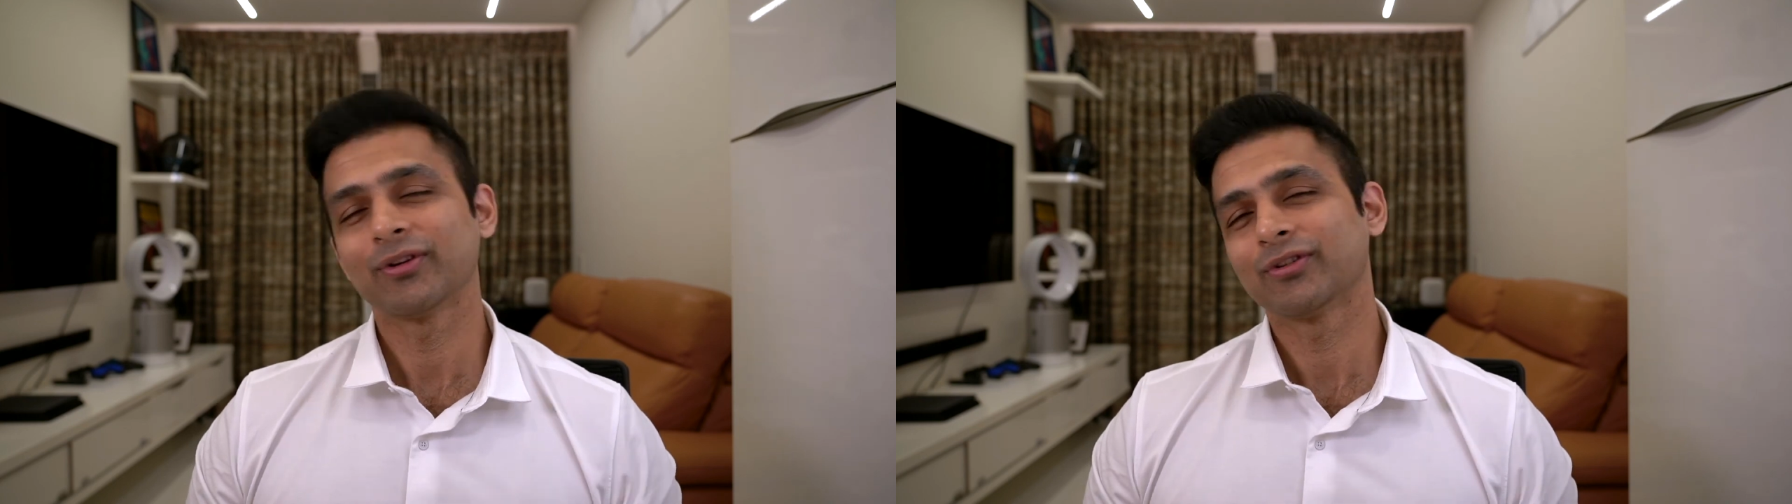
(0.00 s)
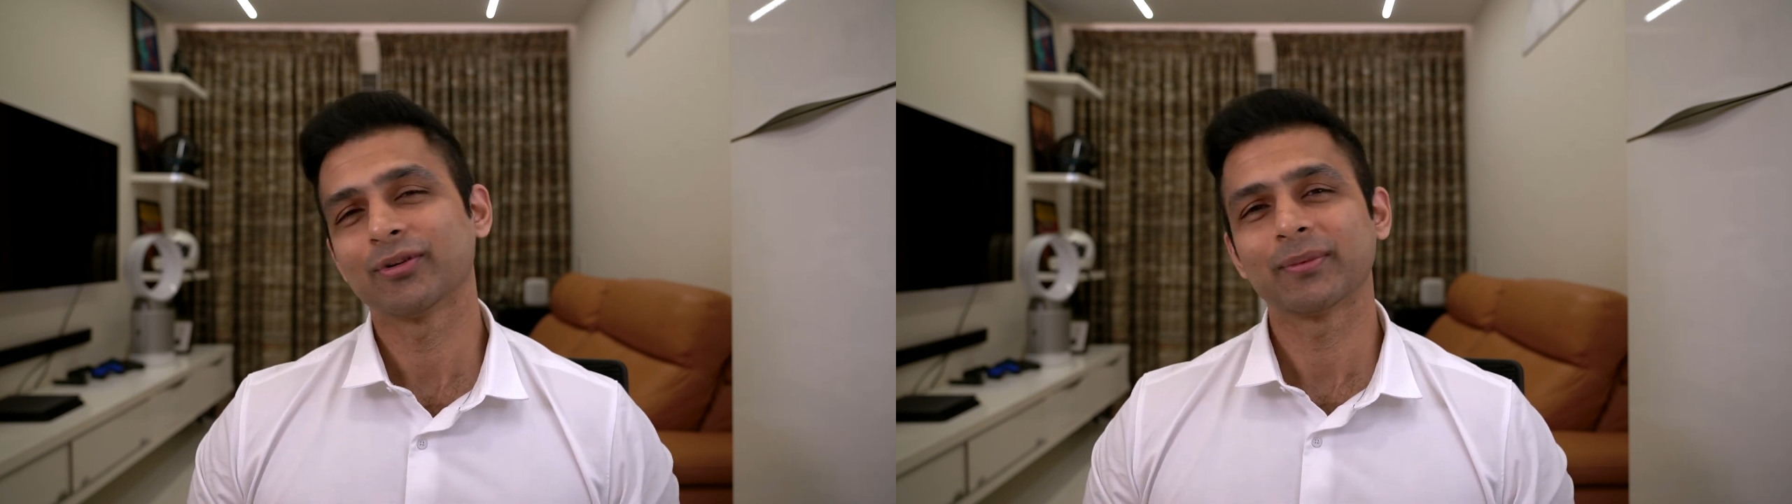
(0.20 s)

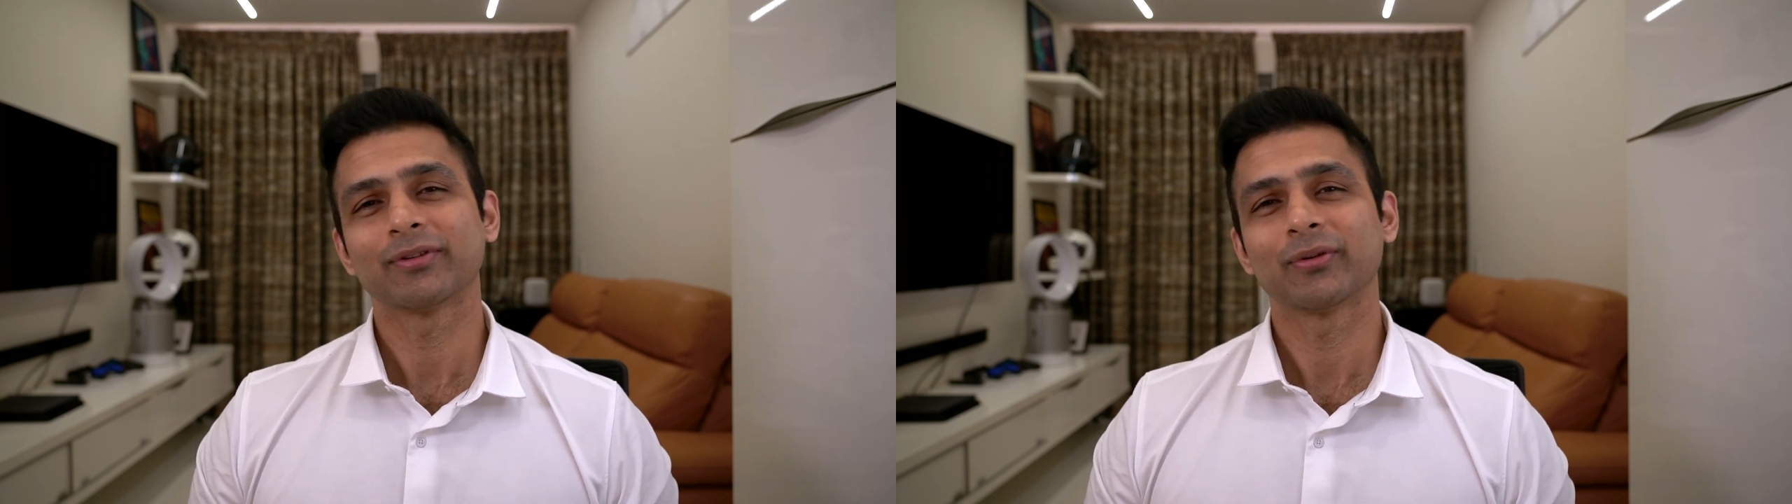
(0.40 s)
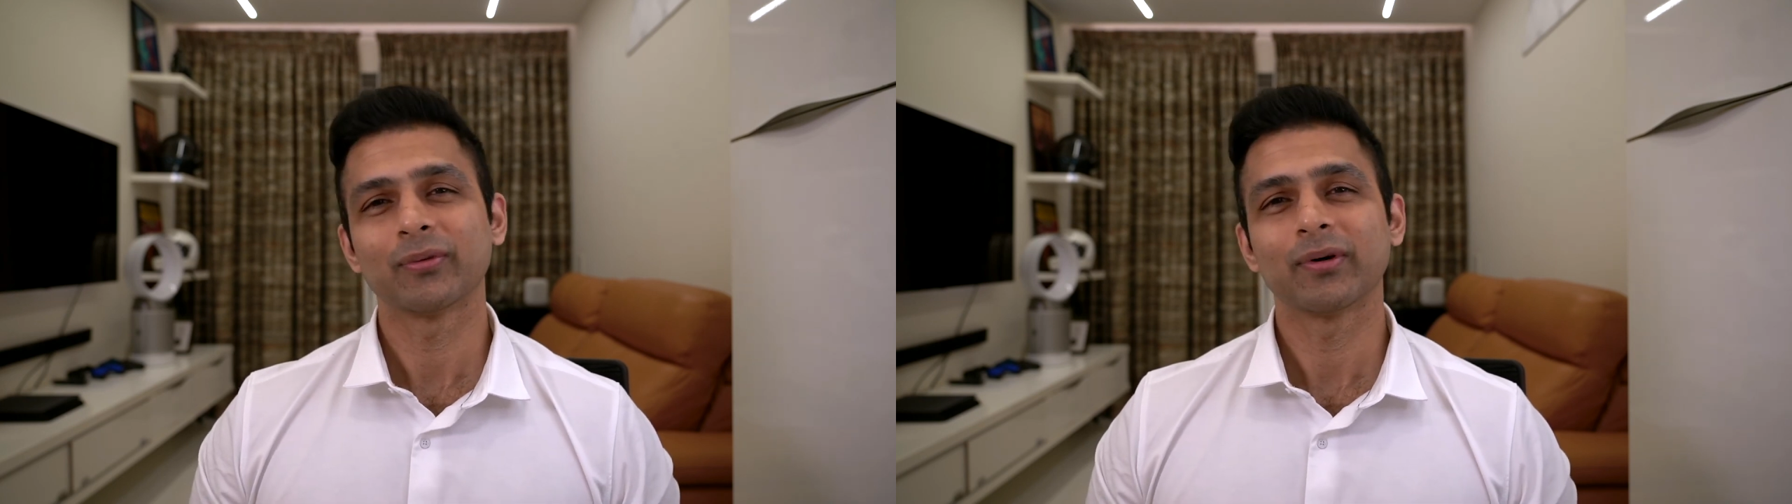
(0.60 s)
all so much
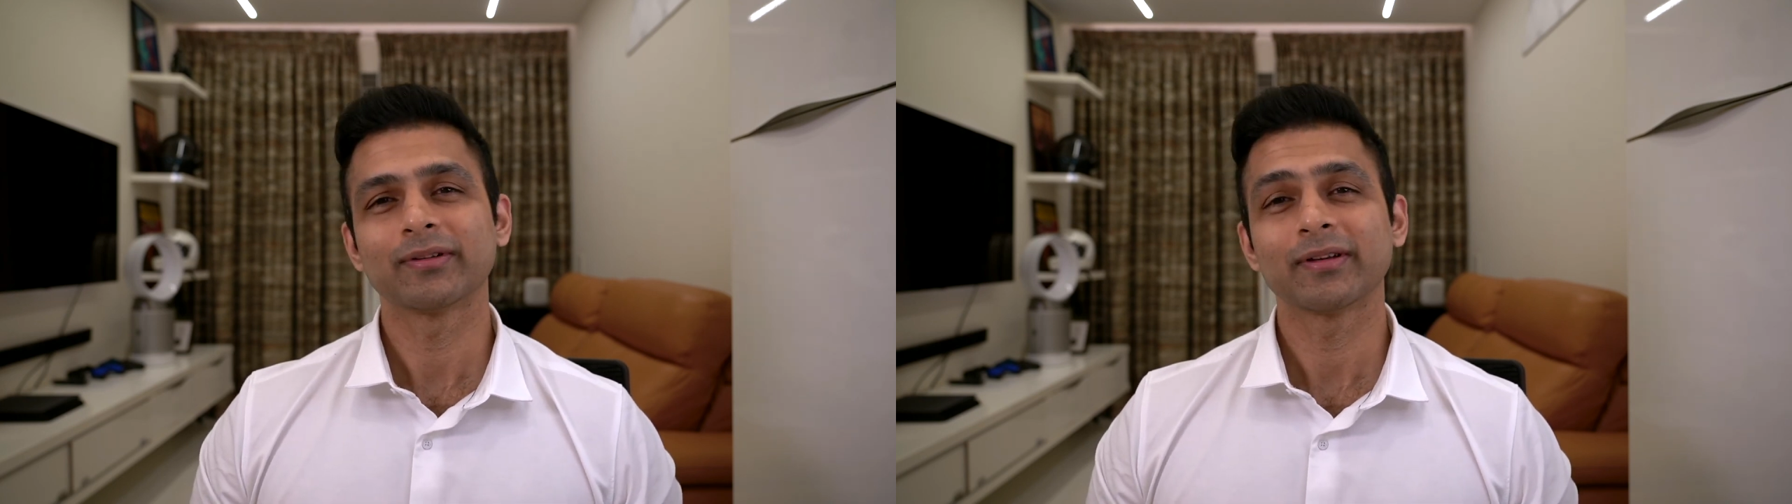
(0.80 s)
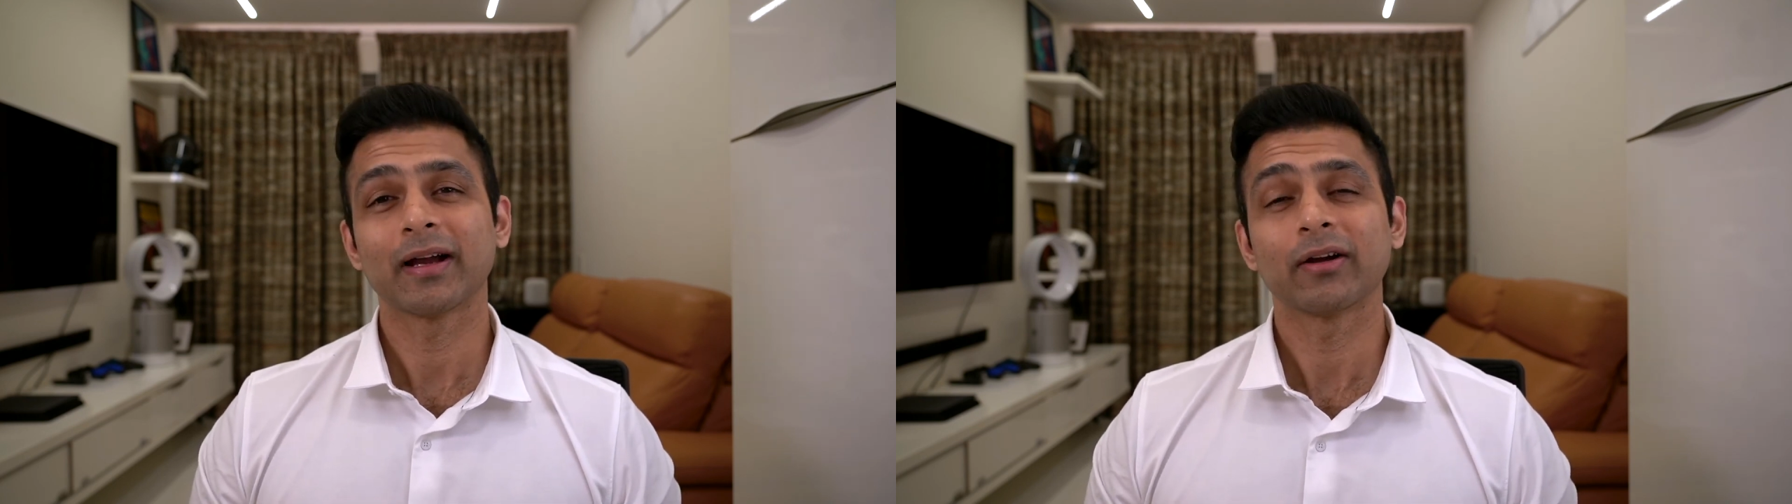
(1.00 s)
for watching i